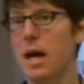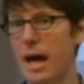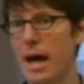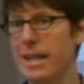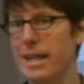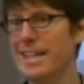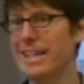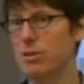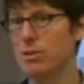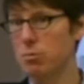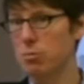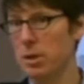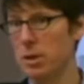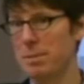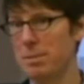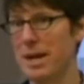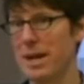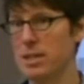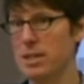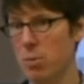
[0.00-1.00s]
I think that's really
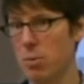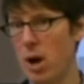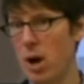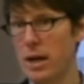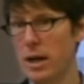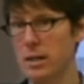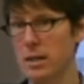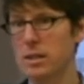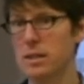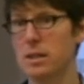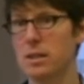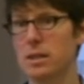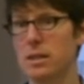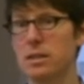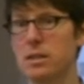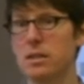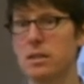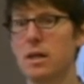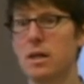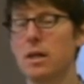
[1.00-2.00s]
best
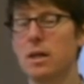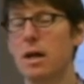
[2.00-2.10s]
practices.